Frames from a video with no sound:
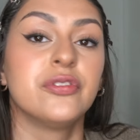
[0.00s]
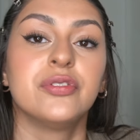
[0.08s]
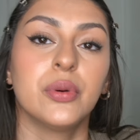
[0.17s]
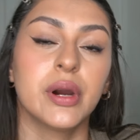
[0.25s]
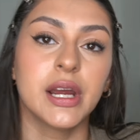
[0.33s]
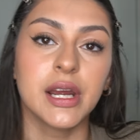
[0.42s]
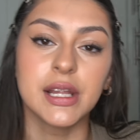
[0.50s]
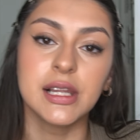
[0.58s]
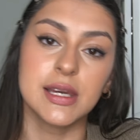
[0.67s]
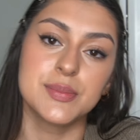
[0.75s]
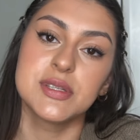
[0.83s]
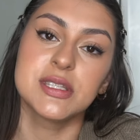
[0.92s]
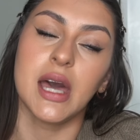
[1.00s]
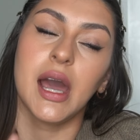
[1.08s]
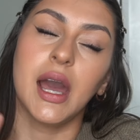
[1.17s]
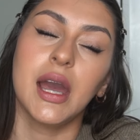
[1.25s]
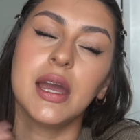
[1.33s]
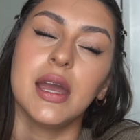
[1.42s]
for lips,
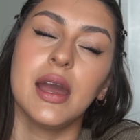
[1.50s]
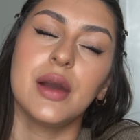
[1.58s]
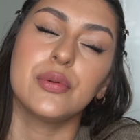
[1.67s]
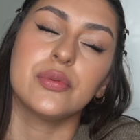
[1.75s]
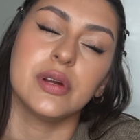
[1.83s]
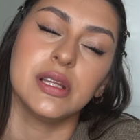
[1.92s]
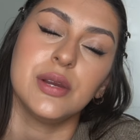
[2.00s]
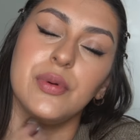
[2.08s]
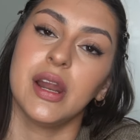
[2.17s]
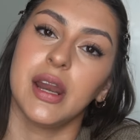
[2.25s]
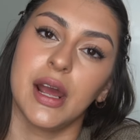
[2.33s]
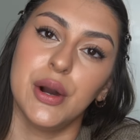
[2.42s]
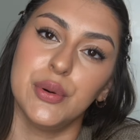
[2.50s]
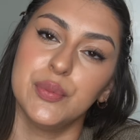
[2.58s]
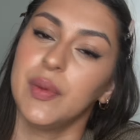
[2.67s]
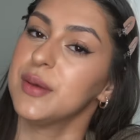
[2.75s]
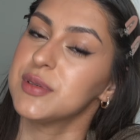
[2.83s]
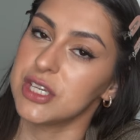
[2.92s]
I really, right now,
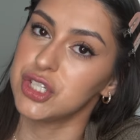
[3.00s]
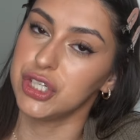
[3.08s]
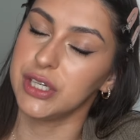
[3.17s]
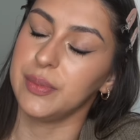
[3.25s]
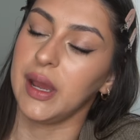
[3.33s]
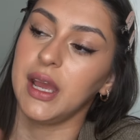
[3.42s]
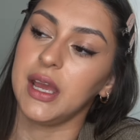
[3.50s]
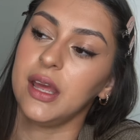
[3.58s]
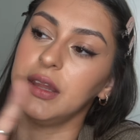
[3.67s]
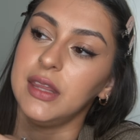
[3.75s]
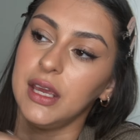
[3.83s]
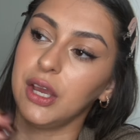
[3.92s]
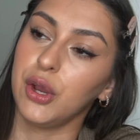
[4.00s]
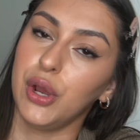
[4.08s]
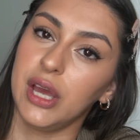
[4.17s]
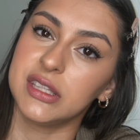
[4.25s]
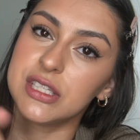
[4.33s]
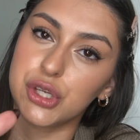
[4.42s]
my obsession, my thing
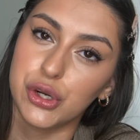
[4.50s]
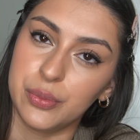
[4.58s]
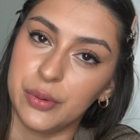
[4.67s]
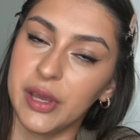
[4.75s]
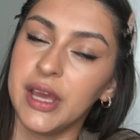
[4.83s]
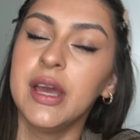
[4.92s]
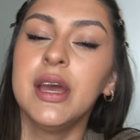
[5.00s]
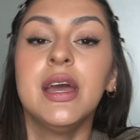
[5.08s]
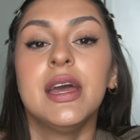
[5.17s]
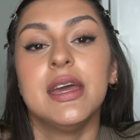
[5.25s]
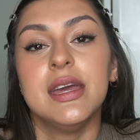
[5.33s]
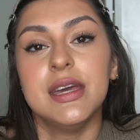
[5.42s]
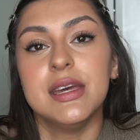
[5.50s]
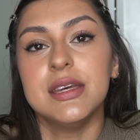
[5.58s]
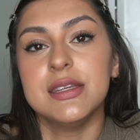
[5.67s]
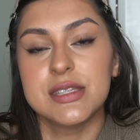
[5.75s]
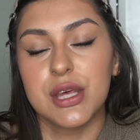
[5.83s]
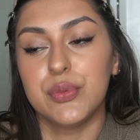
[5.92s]
at this current moment
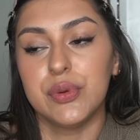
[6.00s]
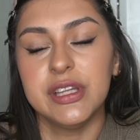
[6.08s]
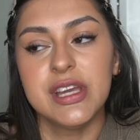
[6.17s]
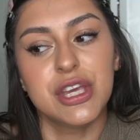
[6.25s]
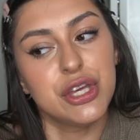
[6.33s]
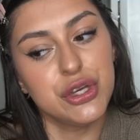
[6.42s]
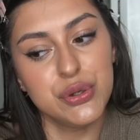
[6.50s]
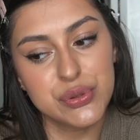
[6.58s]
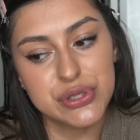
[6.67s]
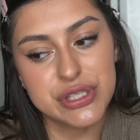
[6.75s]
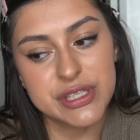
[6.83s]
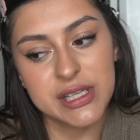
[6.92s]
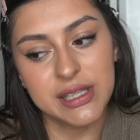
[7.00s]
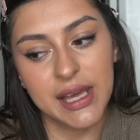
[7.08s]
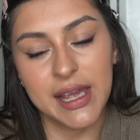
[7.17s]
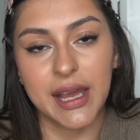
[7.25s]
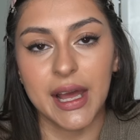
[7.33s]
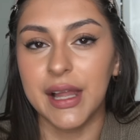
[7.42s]
is a really cute,
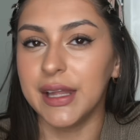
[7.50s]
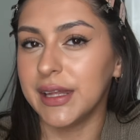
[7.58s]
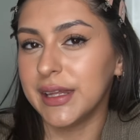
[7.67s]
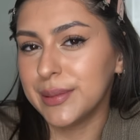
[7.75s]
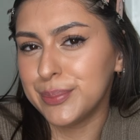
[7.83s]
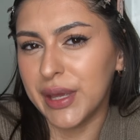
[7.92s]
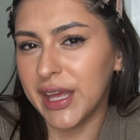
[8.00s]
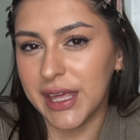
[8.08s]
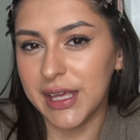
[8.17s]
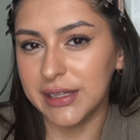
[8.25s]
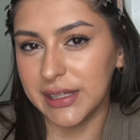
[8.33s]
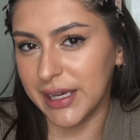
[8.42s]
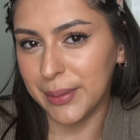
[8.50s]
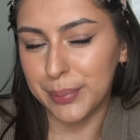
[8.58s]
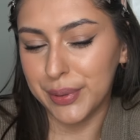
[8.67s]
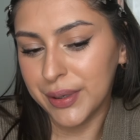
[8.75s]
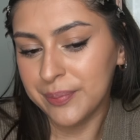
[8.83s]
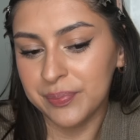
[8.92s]
like, pinky lip.
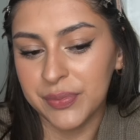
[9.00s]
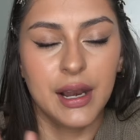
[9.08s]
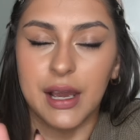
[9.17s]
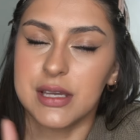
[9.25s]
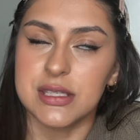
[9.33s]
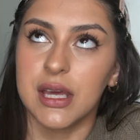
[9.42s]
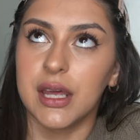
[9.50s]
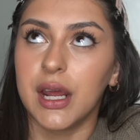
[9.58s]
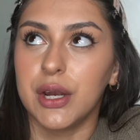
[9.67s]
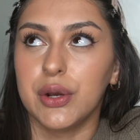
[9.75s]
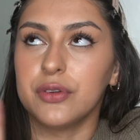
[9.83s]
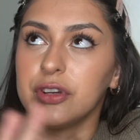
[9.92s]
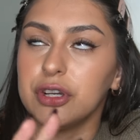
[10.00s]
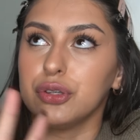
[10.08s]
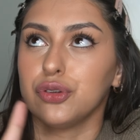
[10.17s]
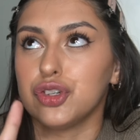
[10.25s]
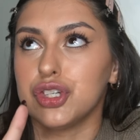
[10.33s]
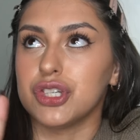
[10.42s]
Like I said, I know if you're
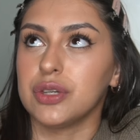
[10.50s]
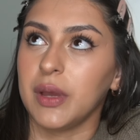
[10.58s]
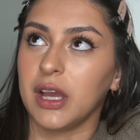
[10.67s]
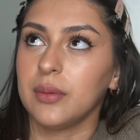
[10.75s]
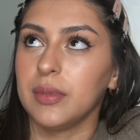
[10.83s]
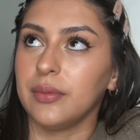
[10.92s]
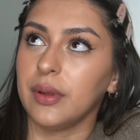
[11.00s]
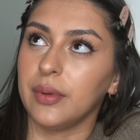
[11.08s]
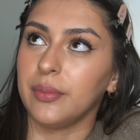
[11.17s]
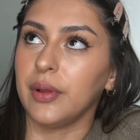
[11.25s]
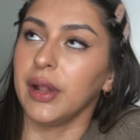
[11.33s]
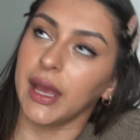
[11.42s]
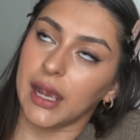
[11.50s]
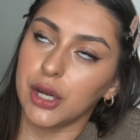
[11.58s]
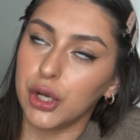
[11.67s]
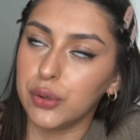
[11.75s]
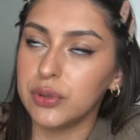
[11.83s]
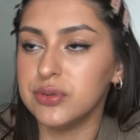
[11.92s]
new traditional makeup, blah, blah, blah, blah. Like, I
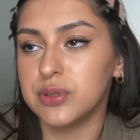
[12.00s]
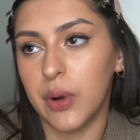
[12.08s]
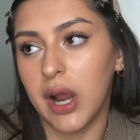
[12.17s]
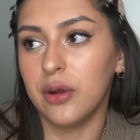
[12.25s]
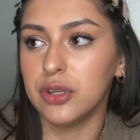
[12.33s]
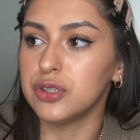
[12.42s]
know, use brown,